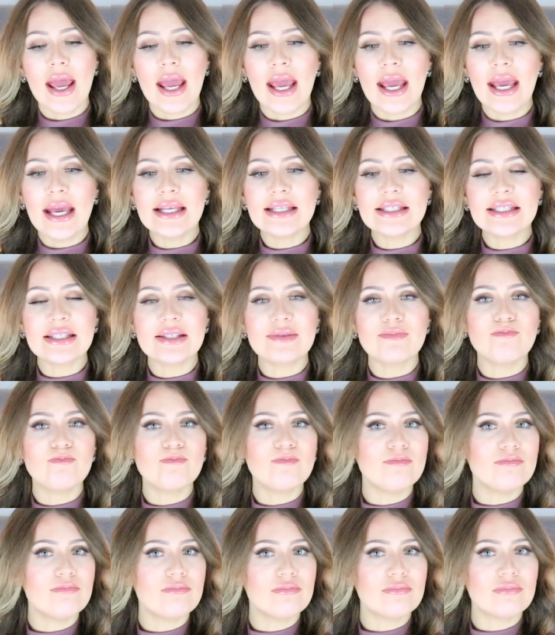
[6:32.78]
It's
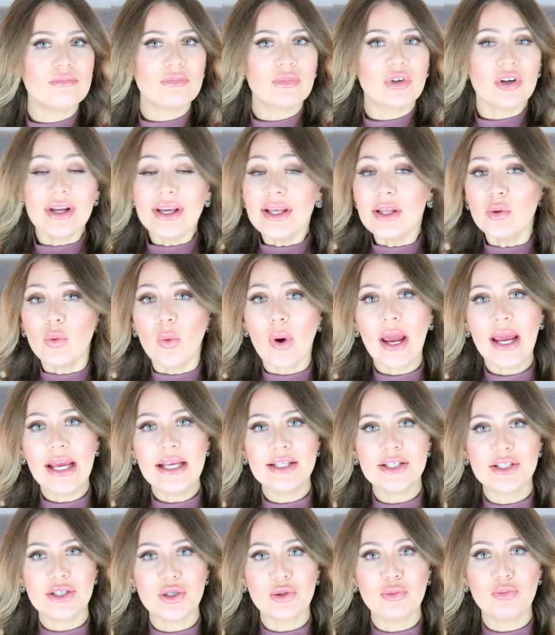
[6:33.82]
a great
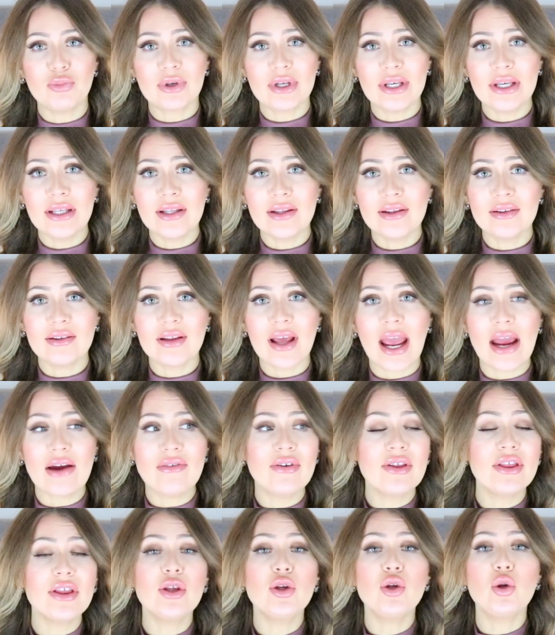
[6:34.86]
way to bring
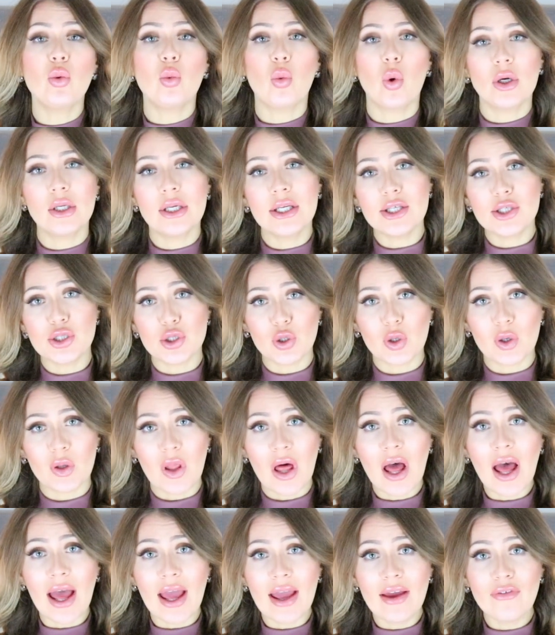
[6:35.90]
everything you want into your
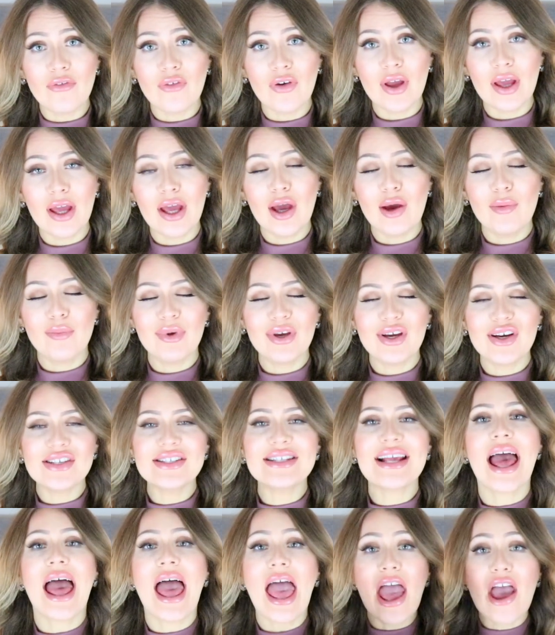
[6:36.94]
life,
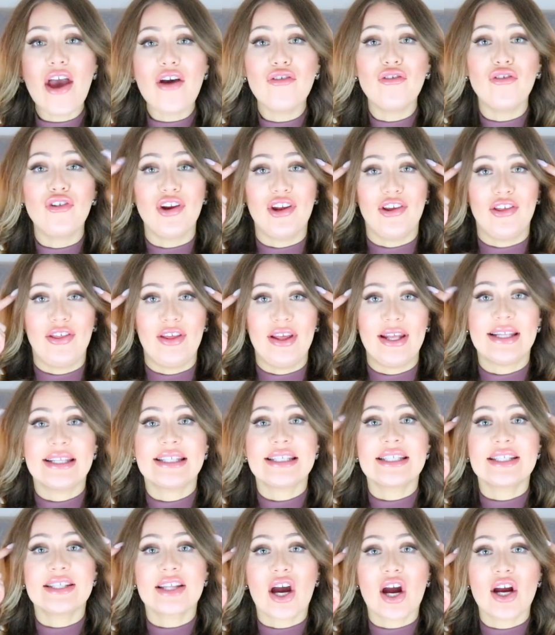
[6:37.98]
because everything
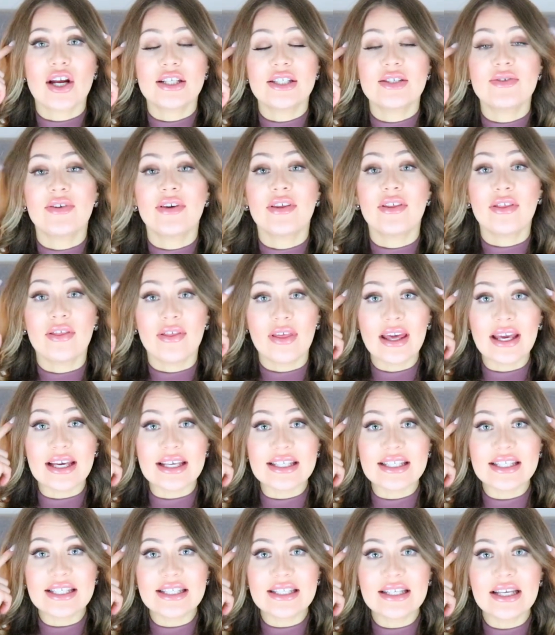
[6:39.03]
starts with
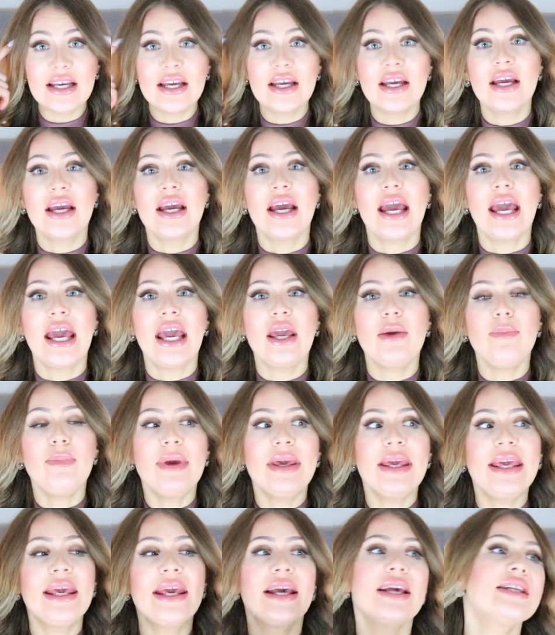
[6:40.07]
this. It
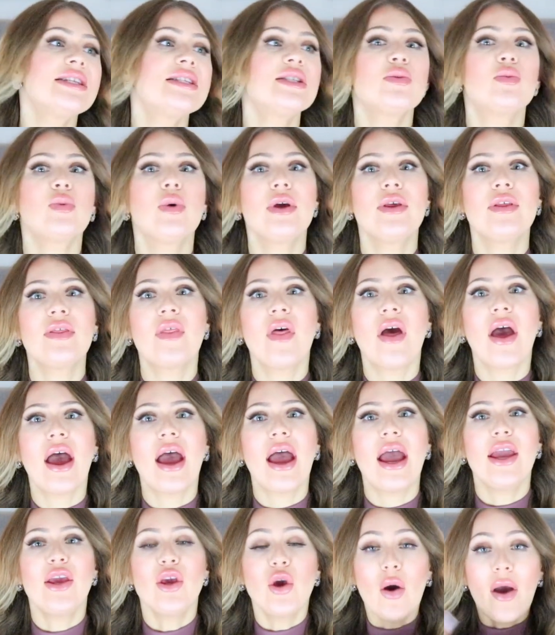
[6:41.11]
begins with
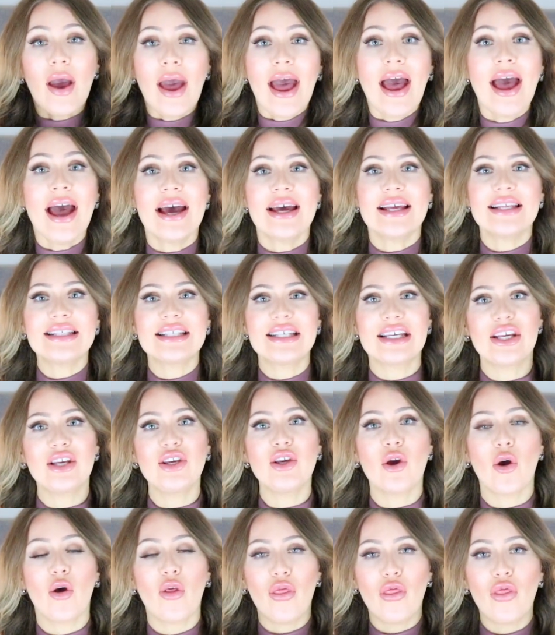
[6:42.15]
your head,
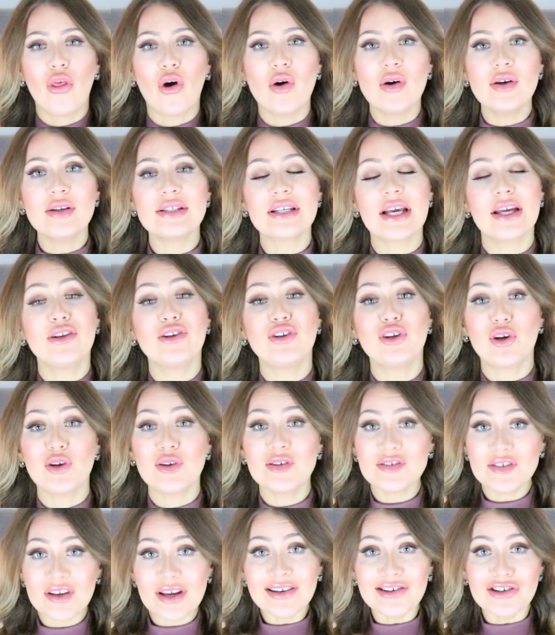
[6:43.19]
your thoughts, and your
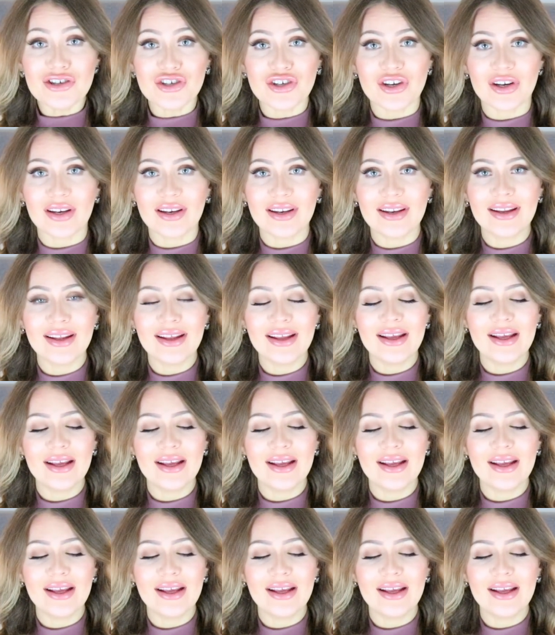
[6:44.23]
intention.